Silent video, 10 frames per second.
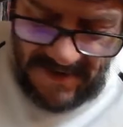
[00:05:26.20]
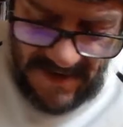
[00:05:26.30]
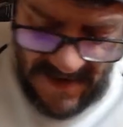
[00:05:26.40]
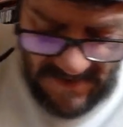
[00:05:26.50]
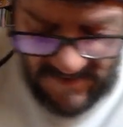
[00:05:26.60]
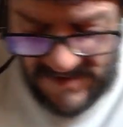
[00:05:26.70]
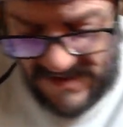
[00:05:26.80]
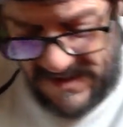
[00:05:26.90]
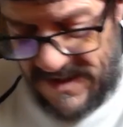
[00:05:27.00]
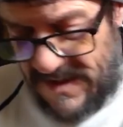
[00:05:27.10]
can't
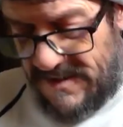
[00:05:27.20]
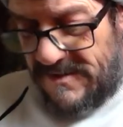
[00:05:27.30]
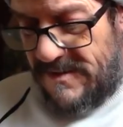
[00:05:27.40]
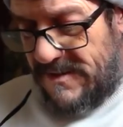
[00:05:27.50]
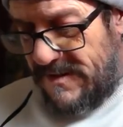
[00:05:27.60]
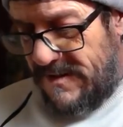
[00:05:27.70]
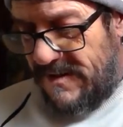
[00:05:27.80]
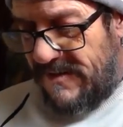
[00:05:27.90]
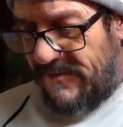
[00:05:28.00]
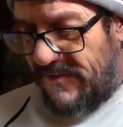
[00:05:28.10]
really tell
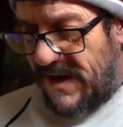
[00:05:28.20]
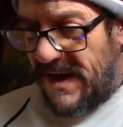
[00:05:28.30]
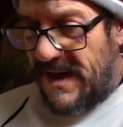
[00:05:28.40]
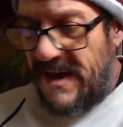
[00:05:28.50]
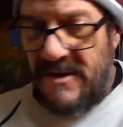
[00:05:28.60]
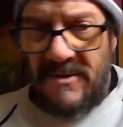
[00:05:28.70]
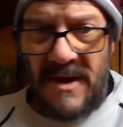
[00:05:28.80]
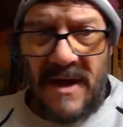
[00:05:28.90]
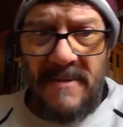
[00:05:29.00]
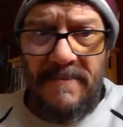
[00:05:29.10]
if we got a hit or
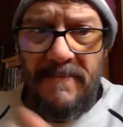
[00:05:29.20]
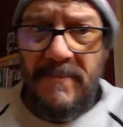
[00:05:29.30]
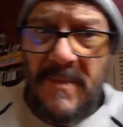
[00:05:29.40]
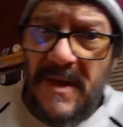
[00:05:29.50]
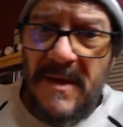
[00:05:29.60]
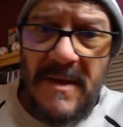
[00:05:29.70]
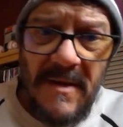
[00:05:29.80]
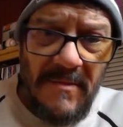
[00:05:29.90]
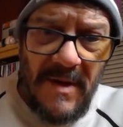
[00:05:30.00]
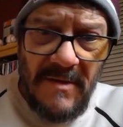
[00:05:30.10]
not,
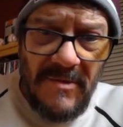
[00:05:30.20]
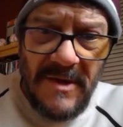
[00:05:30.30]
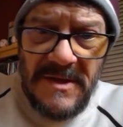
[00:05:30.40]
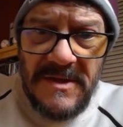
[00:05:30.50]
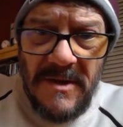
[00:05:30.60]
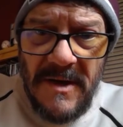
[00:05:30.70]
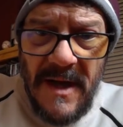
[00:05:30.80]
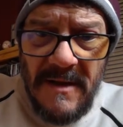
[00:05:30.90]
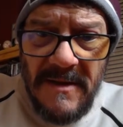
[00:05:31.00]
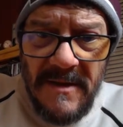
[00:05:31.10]
but we're going to start
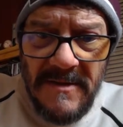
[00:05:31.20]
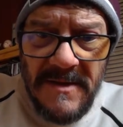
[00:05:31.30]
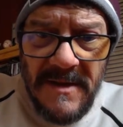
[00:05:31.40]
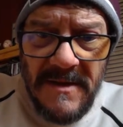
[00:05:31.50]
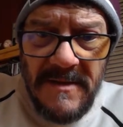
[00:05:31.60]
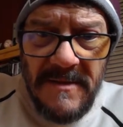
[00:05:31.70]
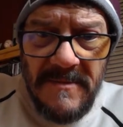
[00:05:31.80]
out. There's a